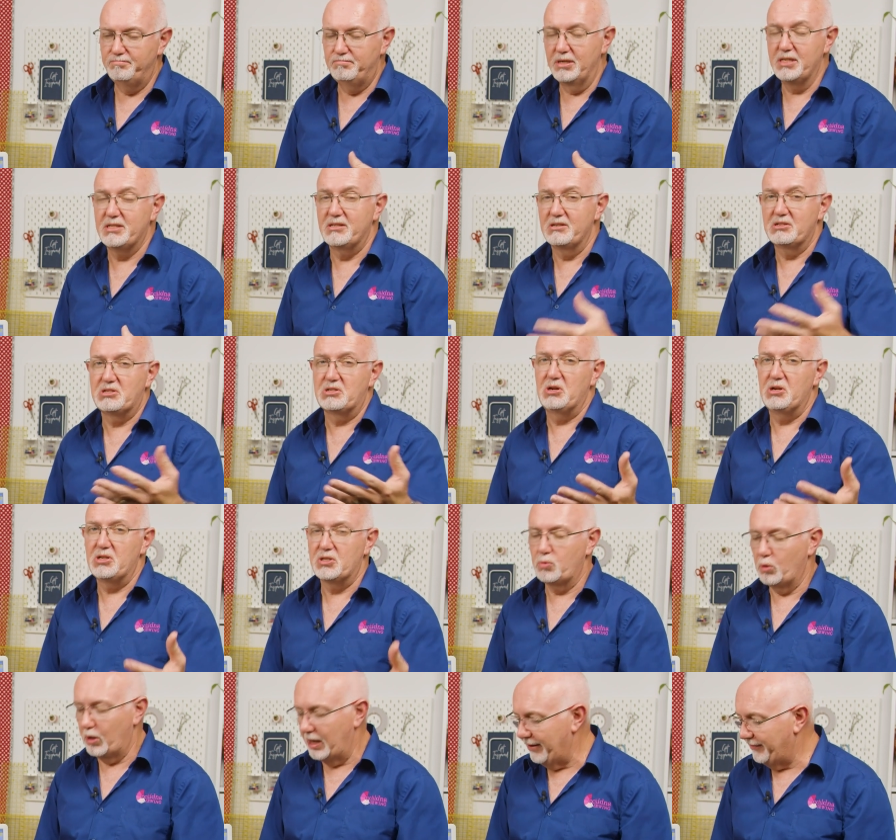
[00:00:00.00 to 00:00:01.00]
business
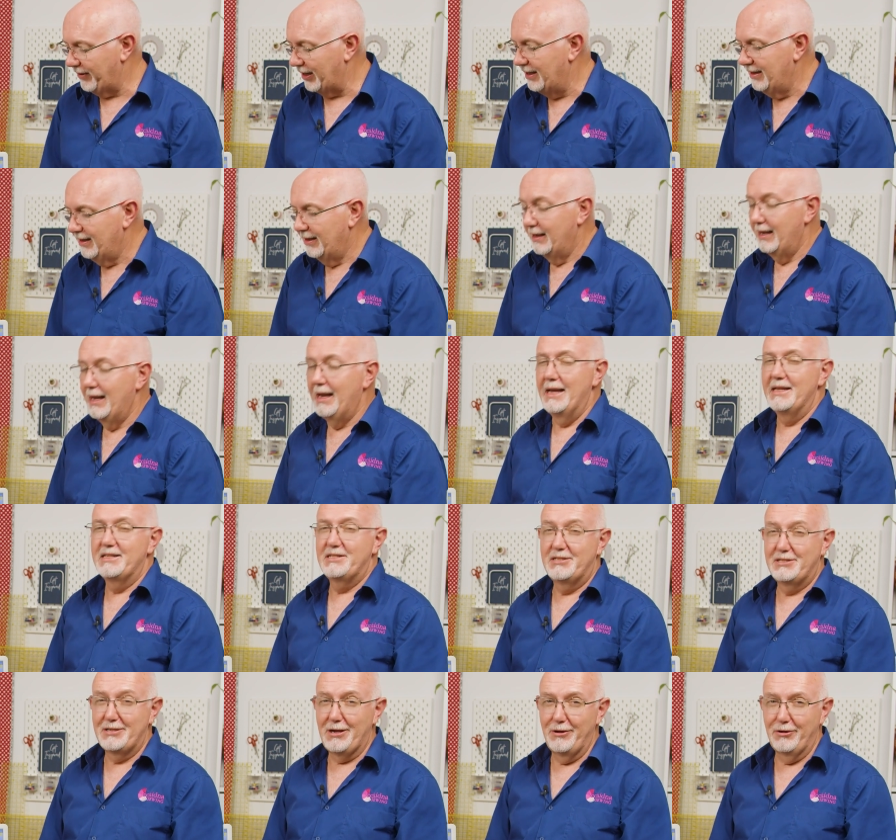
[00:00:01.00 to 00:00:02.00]
shirts, whatever,
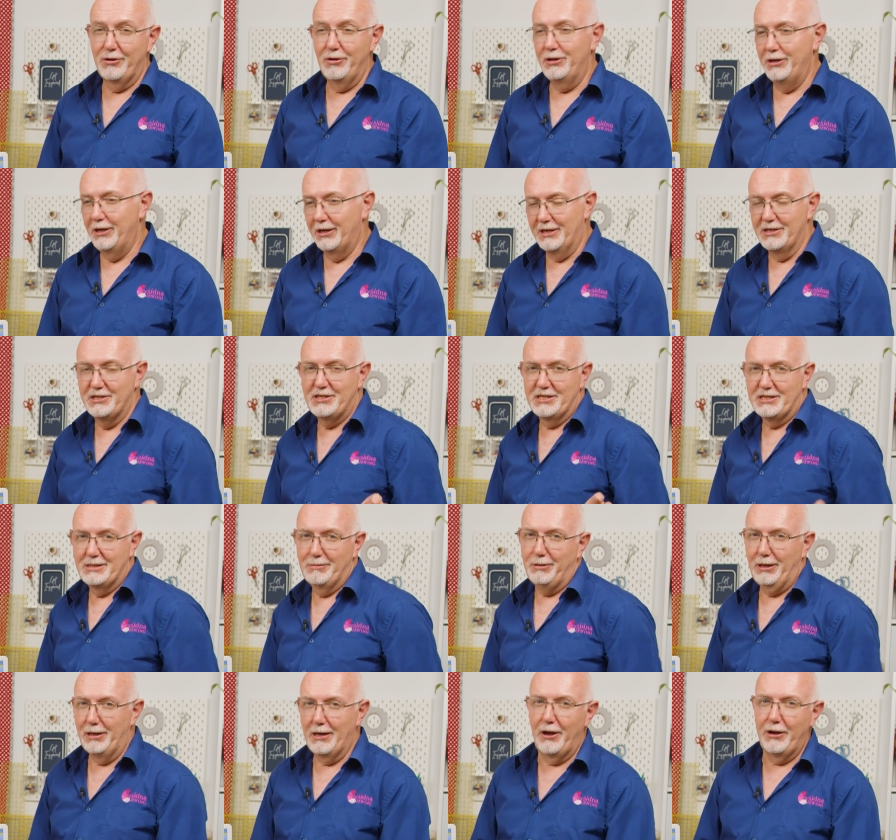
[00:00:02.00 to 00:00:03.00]
so good you can just
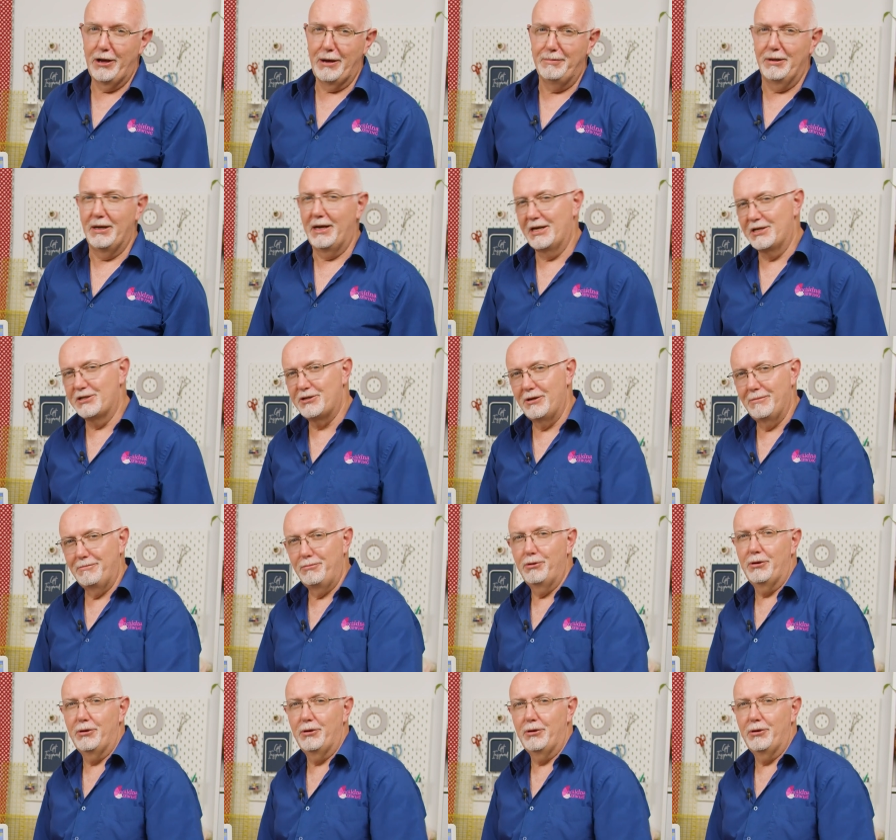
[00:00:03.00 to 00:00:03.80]
simply load up your next shirt,